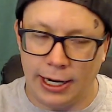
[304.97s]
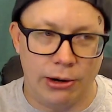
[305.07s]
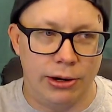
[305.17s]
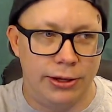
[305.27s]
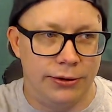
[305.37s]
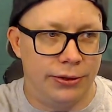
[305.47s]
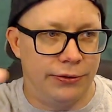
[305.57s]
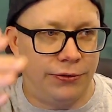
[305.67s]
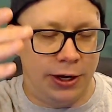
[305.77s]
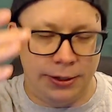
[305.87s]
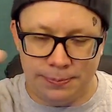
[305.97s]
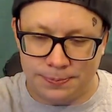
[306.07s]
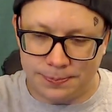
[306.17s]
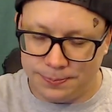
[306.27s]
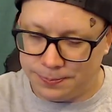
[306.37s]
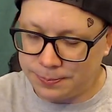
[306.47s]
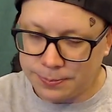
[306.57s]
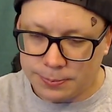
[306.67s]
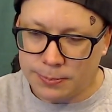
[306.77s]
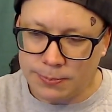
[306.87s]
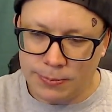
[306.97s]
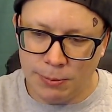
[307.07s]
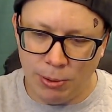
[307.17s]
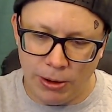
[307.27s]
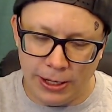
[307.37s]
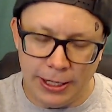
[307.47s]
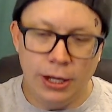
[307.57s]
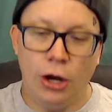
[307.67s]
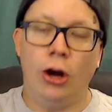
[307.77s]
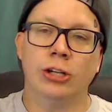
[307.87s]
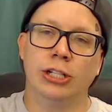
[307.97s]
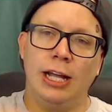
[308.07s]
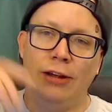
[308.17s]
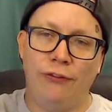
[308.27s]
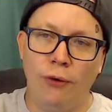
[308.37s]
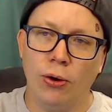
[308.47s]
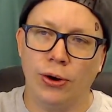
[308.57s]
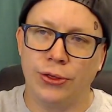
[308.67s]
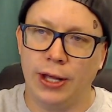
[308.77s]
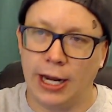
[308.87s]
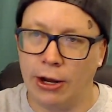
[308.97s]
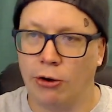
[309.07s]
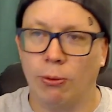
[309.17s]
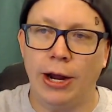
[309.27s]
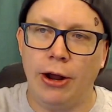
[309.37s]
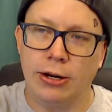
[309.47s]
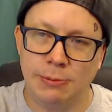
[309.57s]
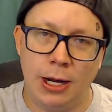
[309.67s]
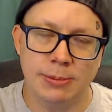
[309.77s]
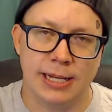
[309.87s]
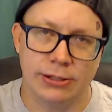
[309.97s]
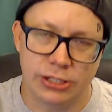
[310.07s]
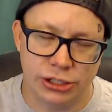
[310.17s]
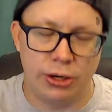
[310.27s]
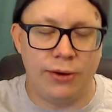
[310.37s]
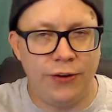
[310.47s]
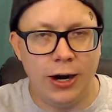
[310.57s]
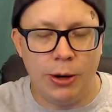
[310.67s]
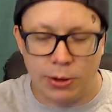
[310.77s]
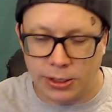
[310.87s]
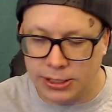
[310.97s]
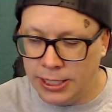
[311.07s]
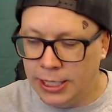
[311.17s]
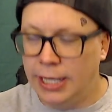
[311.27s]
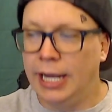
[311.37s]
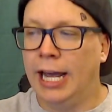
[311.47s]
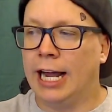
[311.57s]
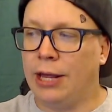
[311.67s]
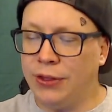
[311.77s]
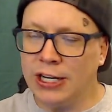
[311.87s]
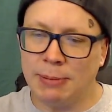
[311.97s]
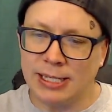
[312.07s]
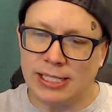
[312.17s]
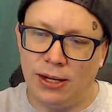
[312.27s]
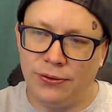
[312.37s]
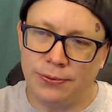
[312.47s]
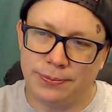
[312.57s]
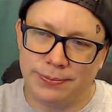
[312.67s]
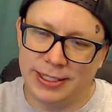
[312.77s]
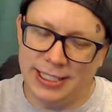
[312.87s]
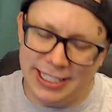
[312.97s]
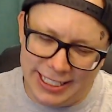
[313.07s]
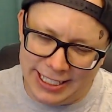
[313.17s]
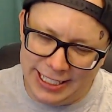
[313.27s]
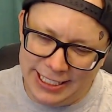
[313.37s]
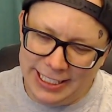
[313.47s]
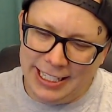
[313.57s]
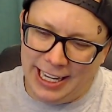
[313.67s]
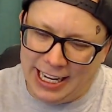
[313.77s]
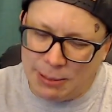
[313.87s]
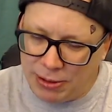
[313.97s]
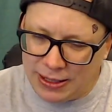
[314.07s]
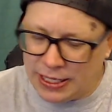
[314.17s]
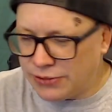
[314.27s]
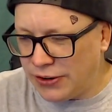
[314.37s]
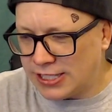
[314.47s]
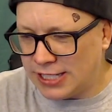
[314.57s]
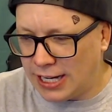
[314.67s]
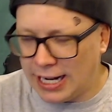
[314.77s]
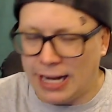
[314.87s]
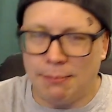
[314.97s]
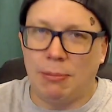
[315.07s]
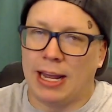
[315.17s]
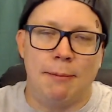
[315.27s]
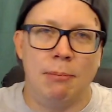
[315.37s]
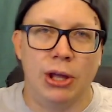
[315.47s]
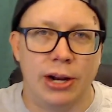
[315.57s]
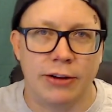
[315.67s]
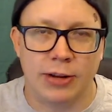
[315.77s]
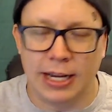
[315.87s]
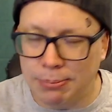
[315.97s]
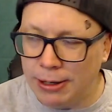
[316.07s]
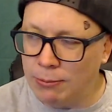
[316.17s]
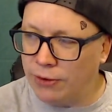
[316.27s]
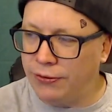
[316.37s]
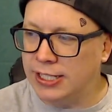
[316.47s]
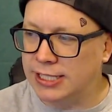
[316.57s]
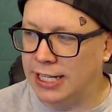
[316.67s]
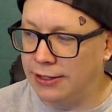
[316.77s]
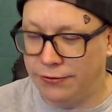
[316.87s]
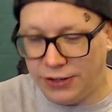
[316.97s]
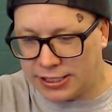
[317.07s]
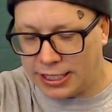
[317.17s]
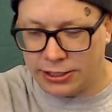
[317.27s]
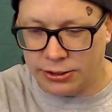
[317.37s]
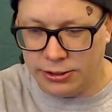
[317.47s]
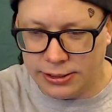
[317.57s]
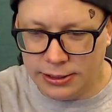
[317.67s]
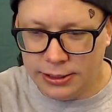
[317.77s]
I go to the fun party. On July 4th, I go to Ride Dog's mom's house to shoot off fireworks. And I think to myself, I could bring these face tattoos. I got a million of them. I could bring more face tattoos.